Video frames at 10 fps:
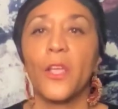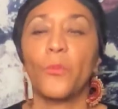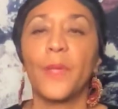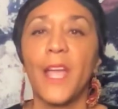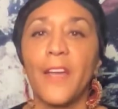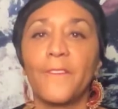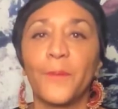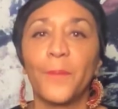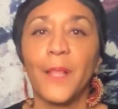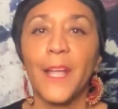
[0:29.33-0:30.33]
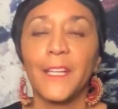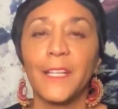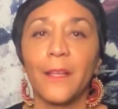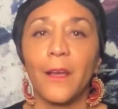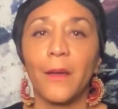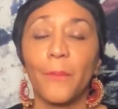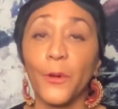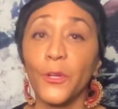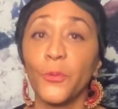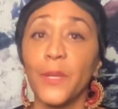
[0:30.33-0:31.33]
We have the planet
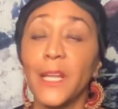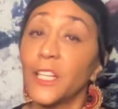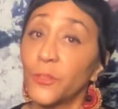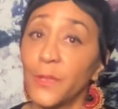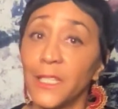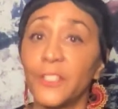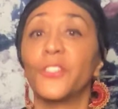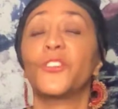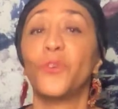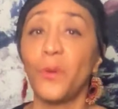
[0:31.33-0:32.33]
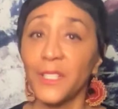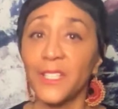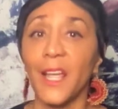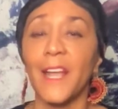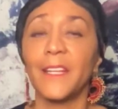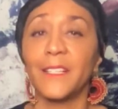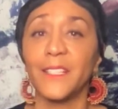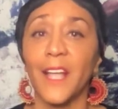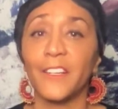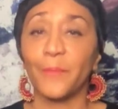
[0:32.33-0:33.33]
Mercury entering into your sign, the
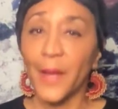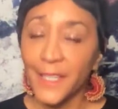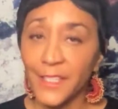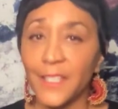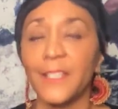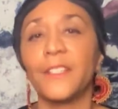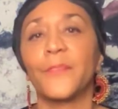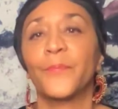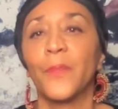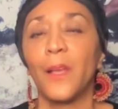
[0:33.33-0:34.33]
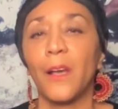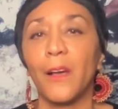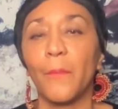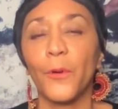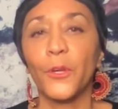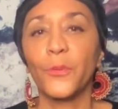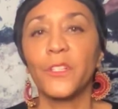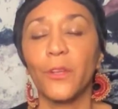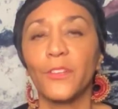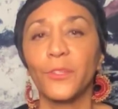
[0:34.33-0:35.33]
sign of Pisces. Mercury
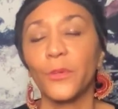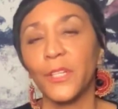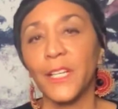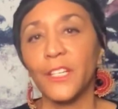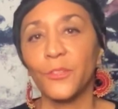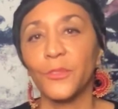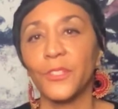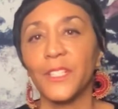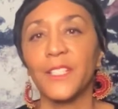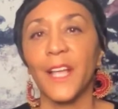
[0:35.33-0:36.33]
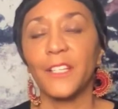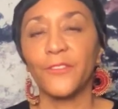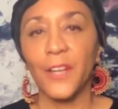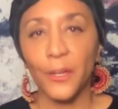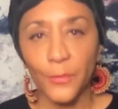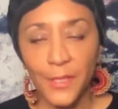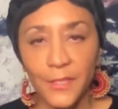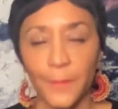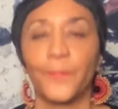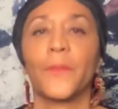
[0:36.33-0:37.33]
is also going to enter into the sign of
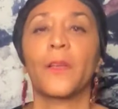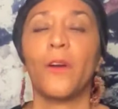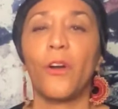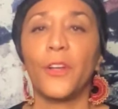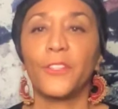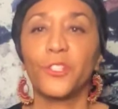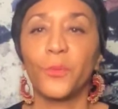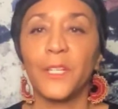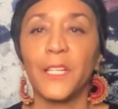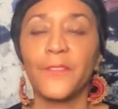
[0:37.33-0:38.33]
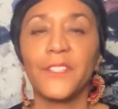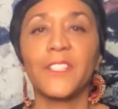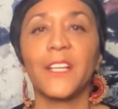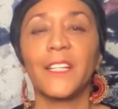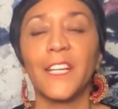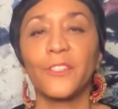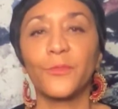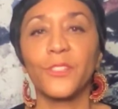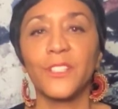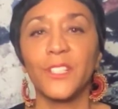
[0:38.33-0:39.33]
Aries. On the 20th, the sun
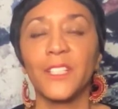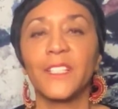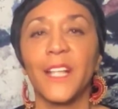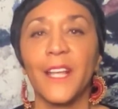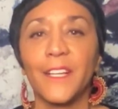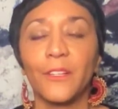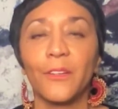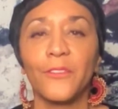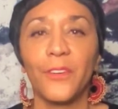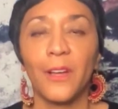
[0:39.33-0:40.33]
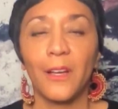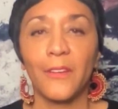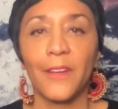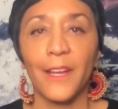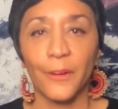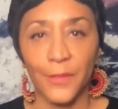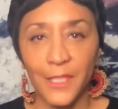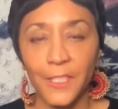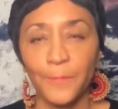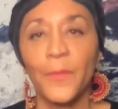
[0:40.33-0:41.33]
enters into the sign of
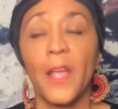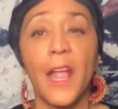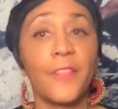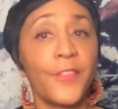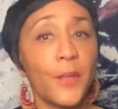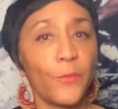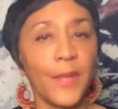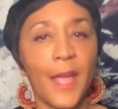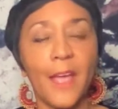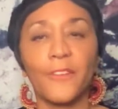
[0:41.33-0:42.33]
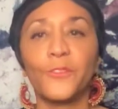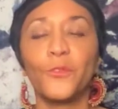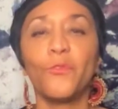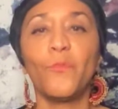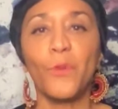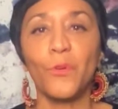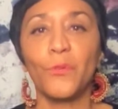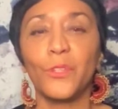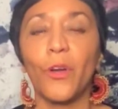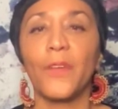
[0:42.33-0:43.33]
Aries. And then we have a new
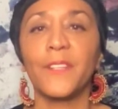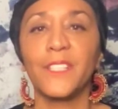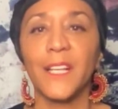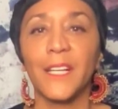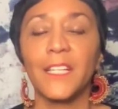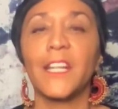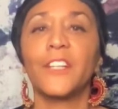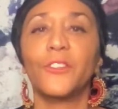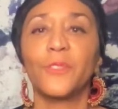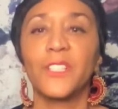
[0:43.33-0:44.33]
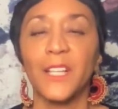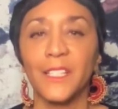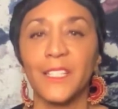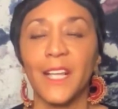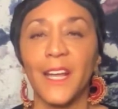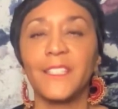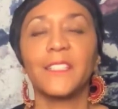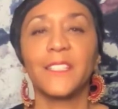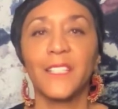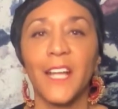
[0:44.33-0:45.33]
moon on the 2nd in your sun sign,
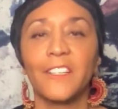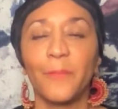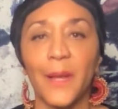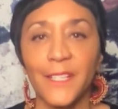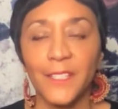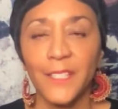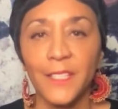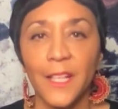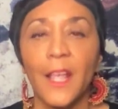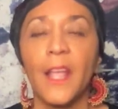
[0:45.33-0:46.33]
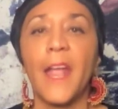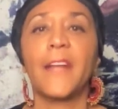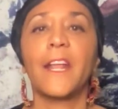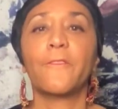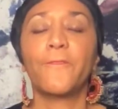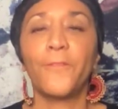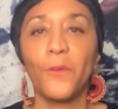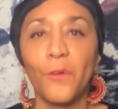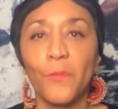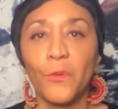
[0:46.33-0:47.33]
in the sign of Pisces, and a
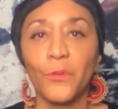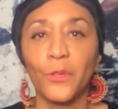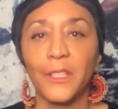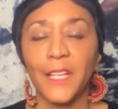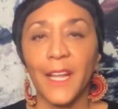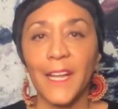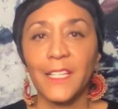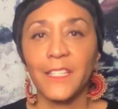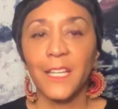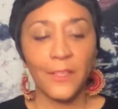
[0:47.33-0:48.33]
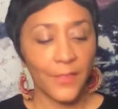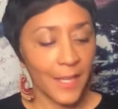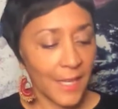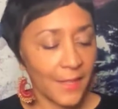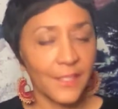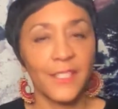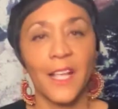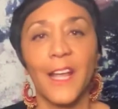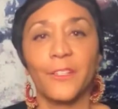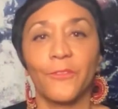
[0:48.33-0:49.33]
full moon on the 18th in the
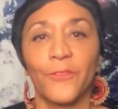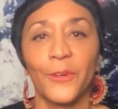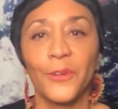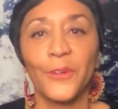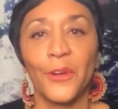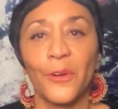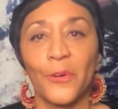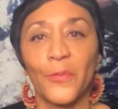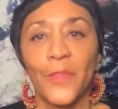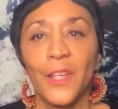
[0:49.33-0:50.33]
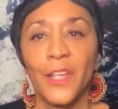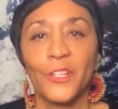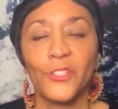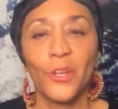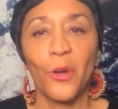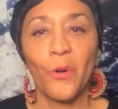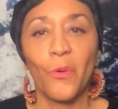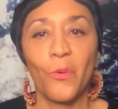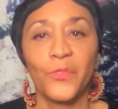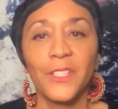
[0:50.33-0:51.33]
sign of Virgo.
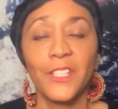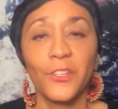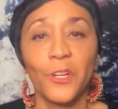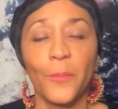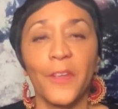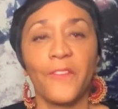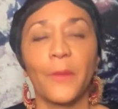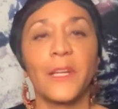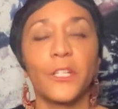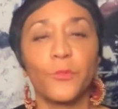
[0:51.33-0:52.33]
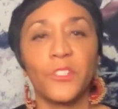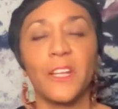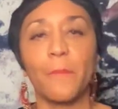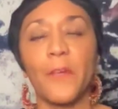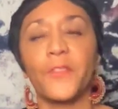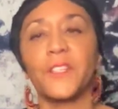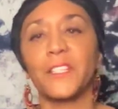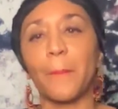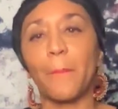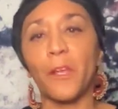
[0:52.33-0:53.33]
So this is going to be a very interesting month. This
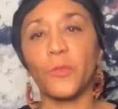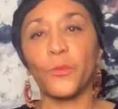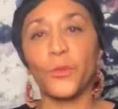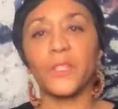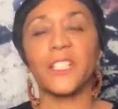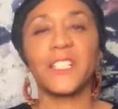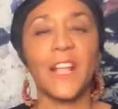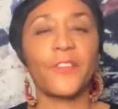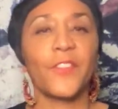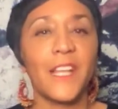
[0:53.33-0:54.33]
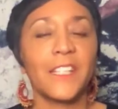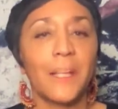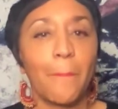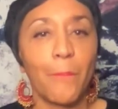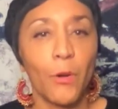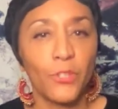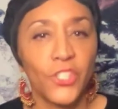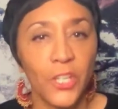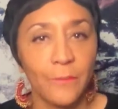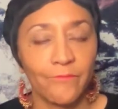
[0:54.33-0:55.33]
is a month where you're going to set things in
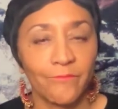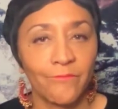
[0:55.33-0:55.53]
motion.